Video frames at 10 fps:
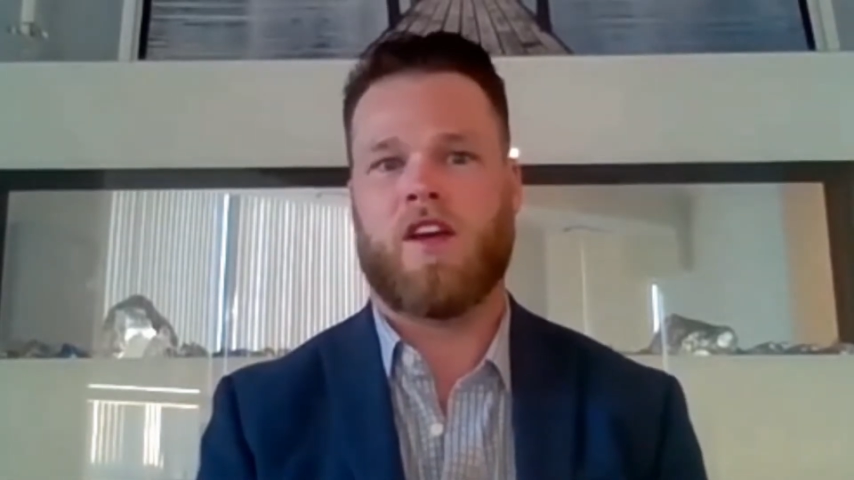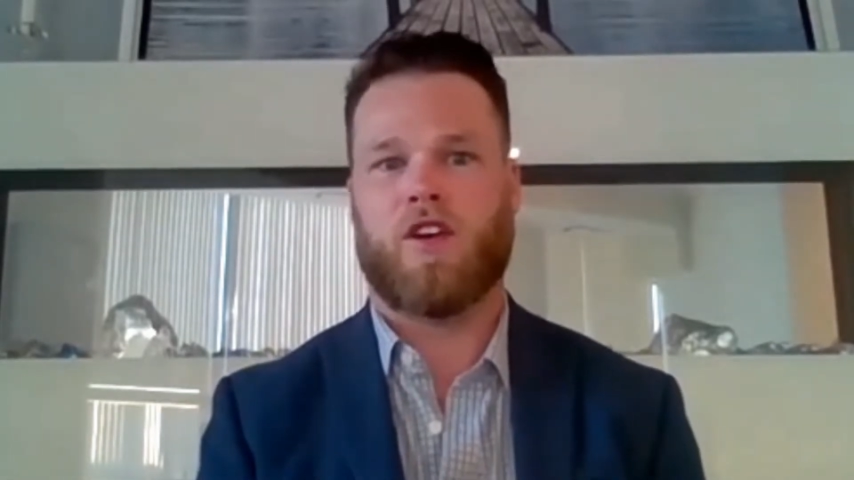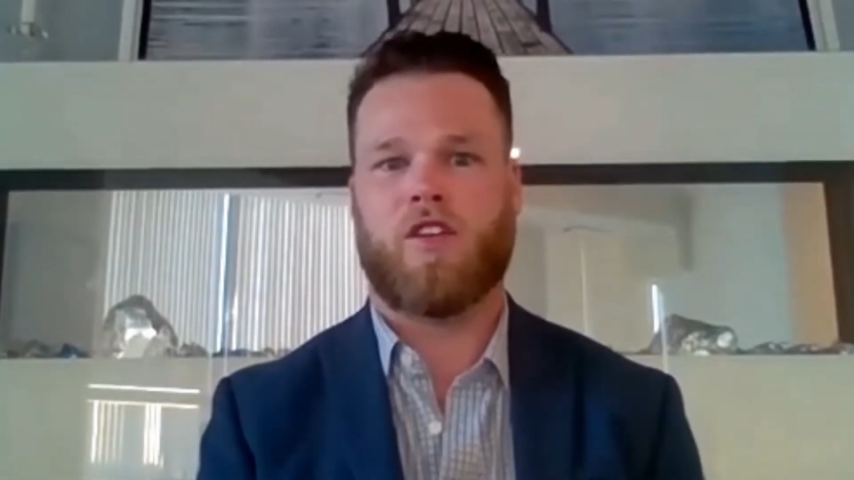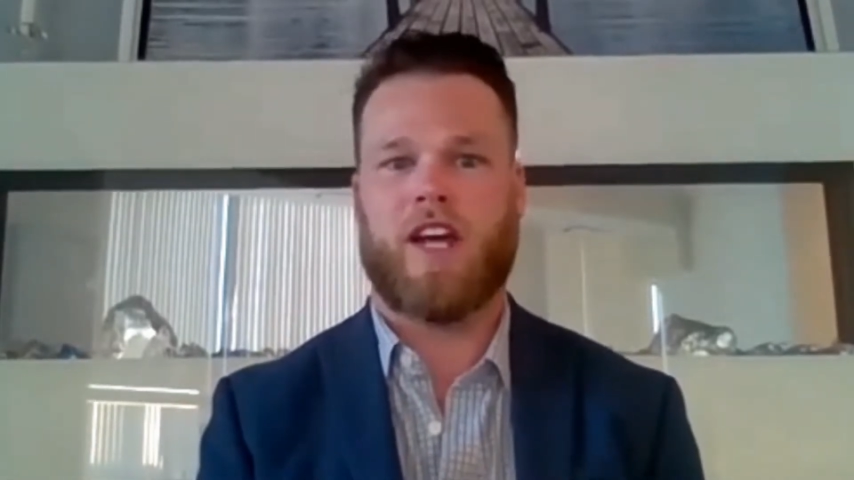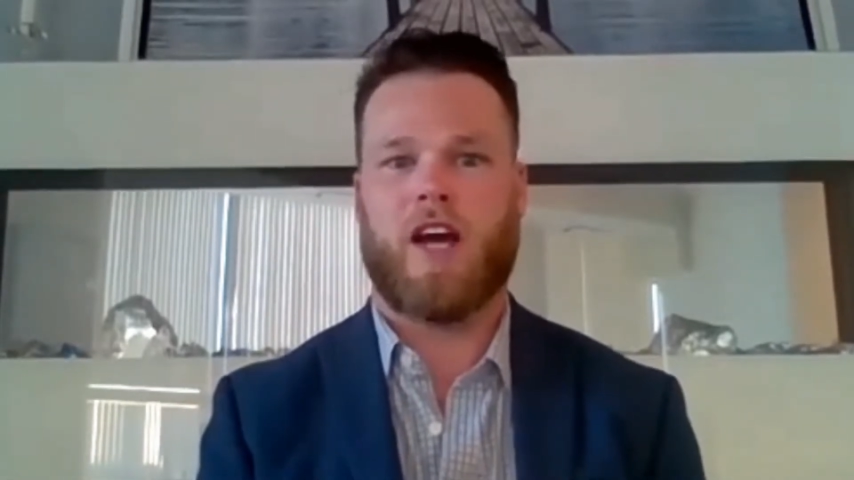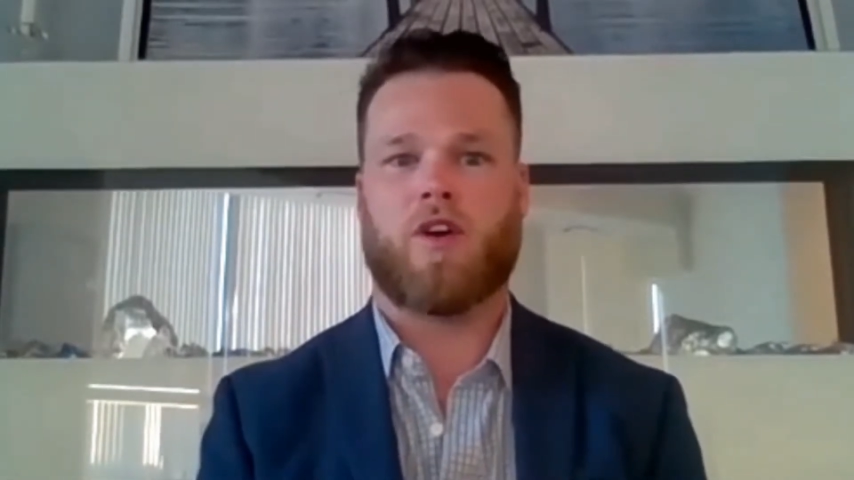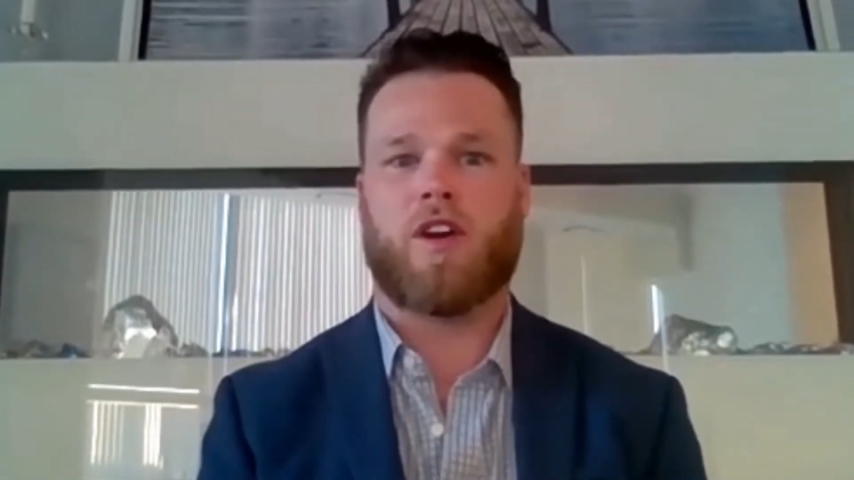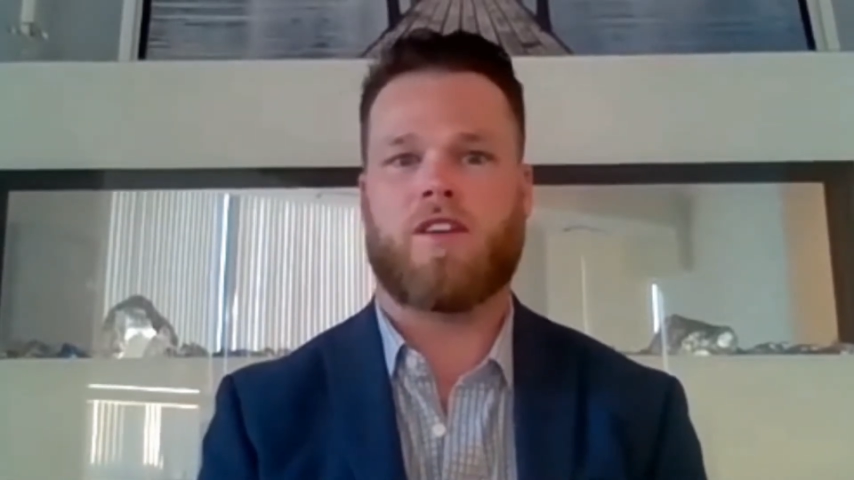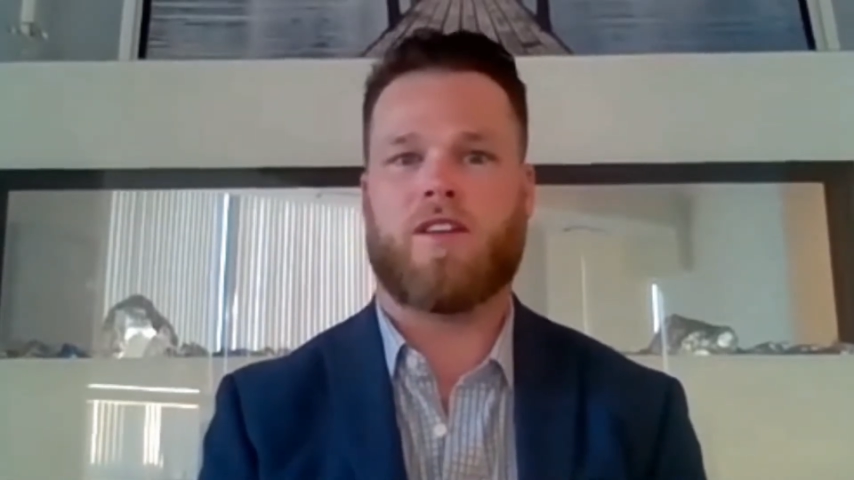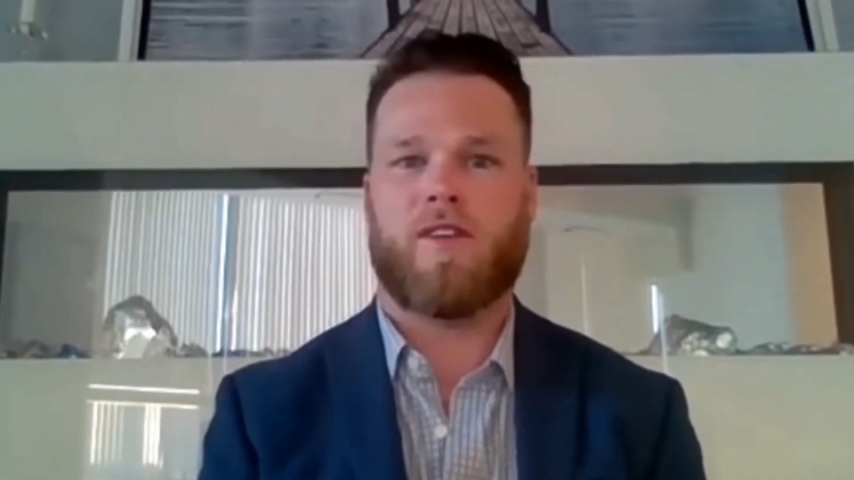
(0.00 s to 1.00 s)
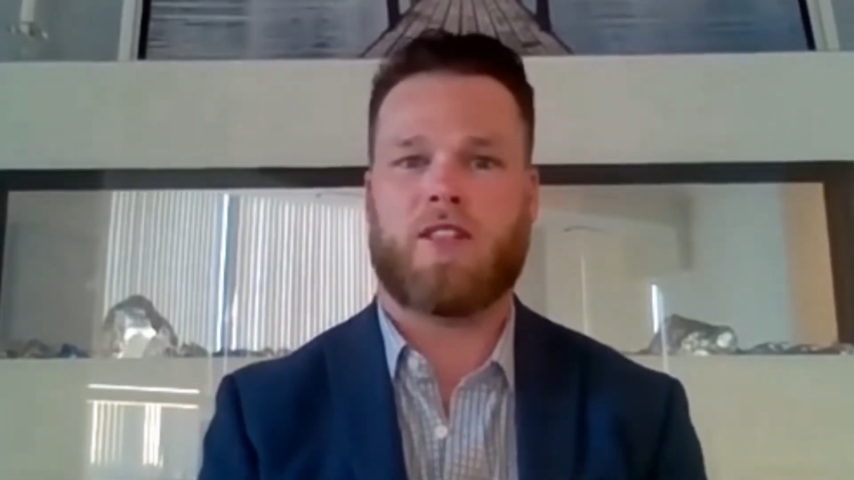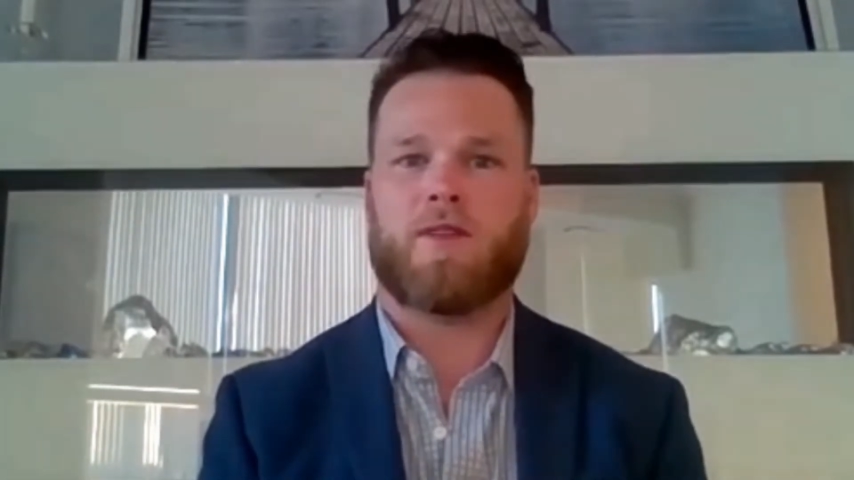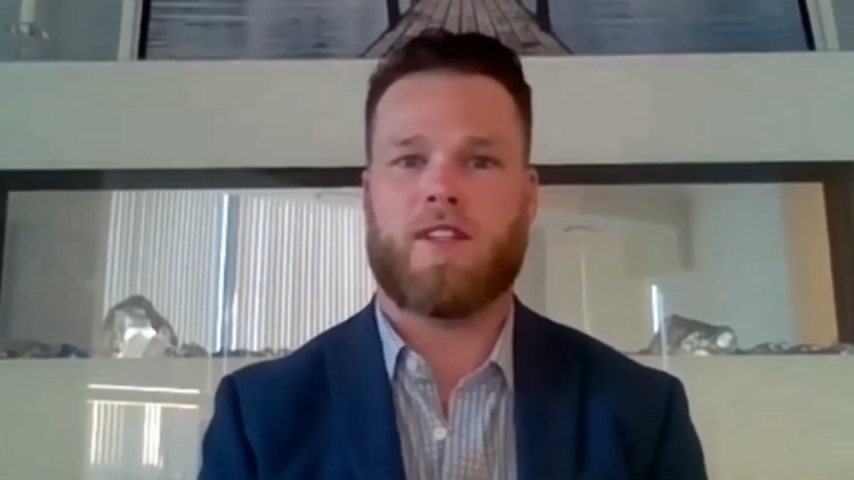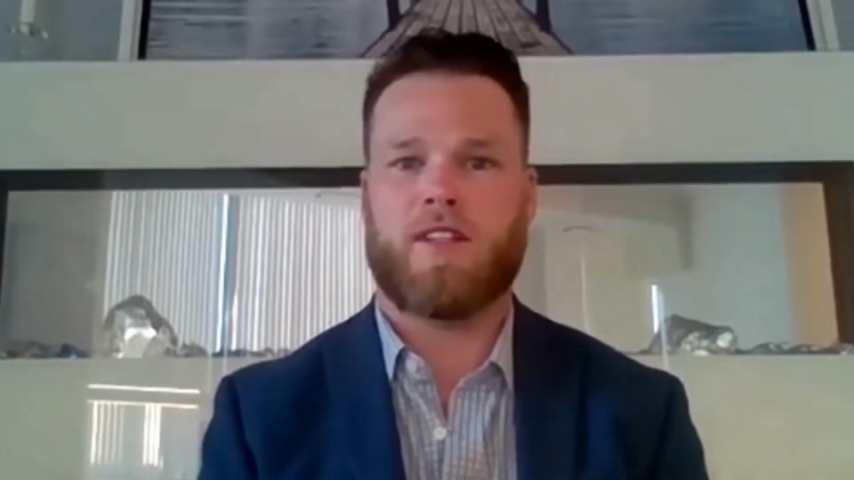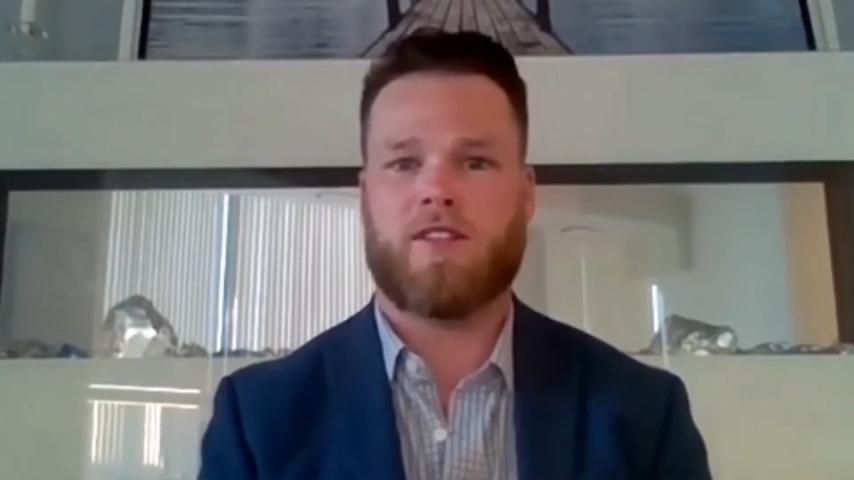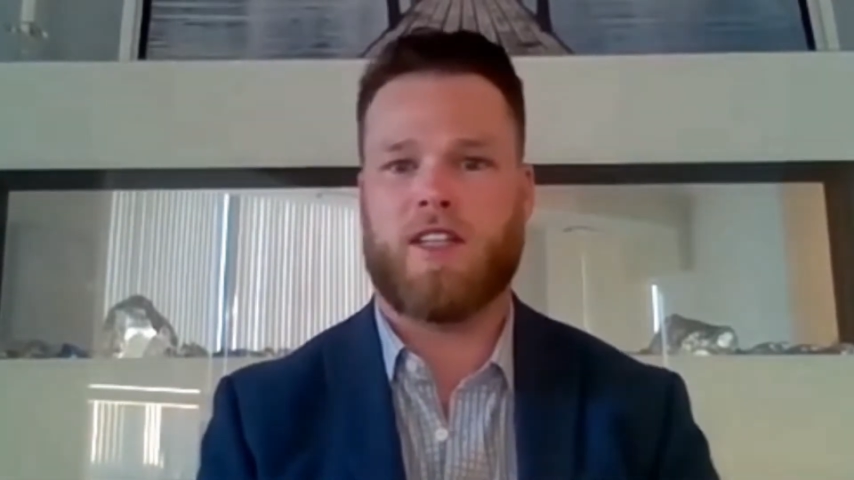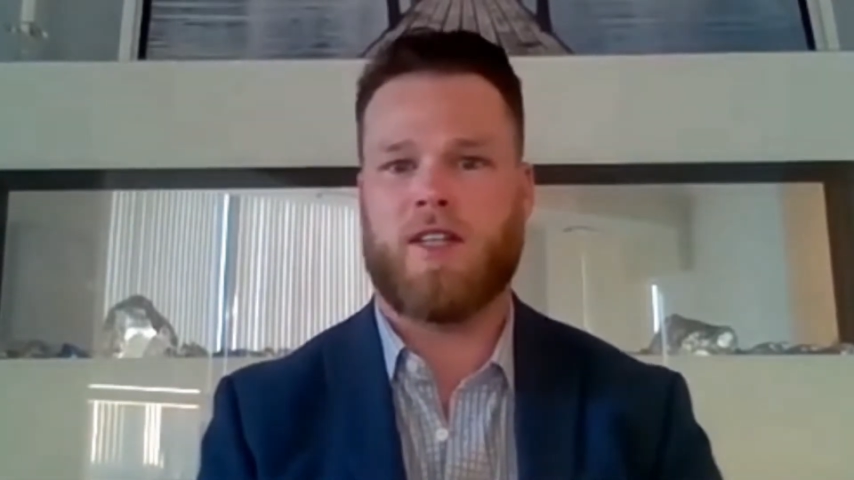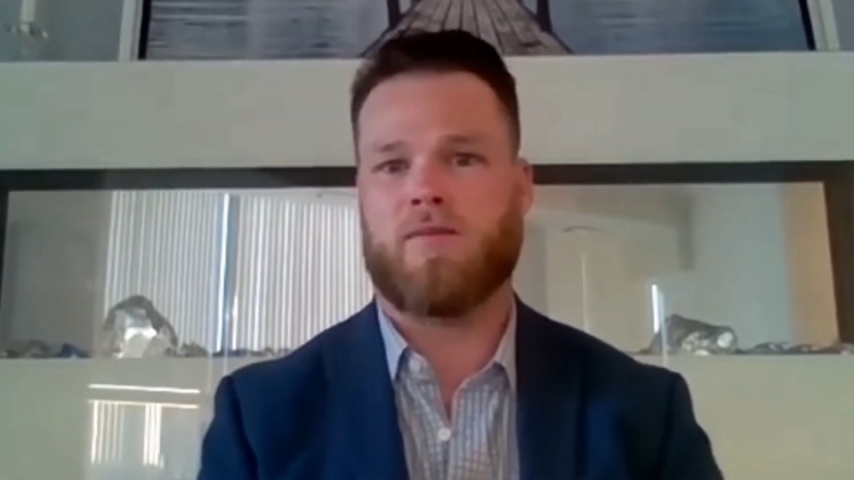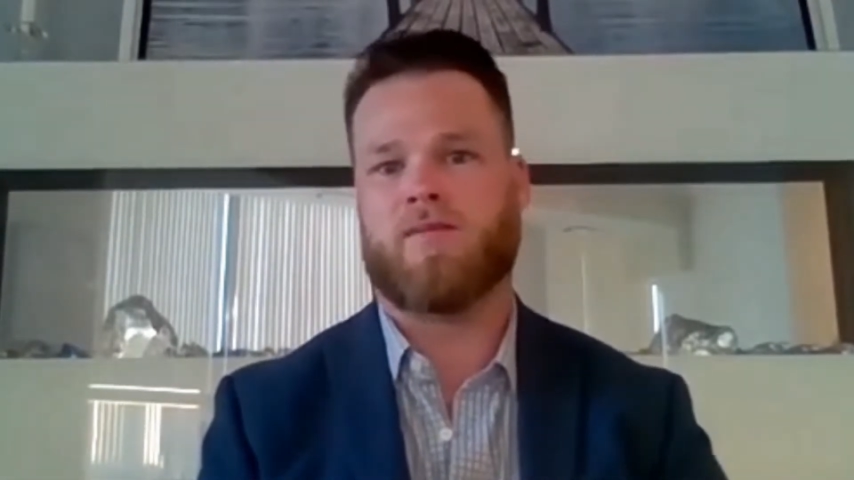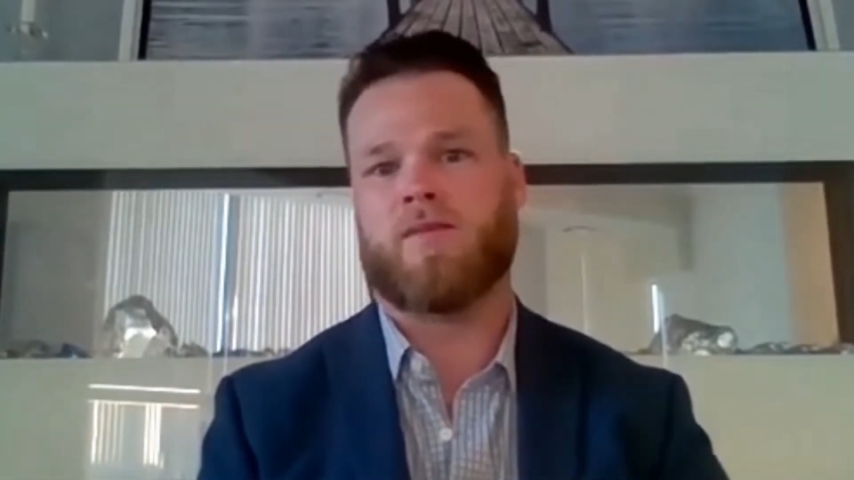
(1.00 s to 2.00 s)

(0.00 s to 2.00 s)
Currently, I work on the investment deal team